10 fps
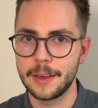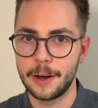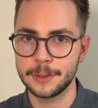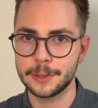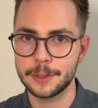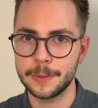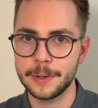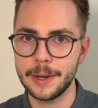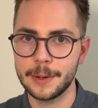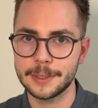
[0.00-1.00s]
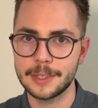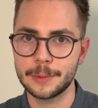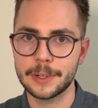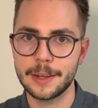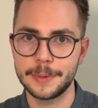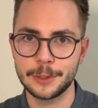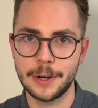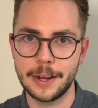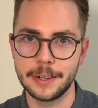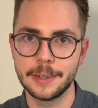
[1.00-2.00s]
I also showed you how this network can be
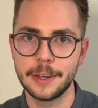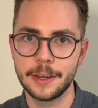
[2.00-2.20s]
trained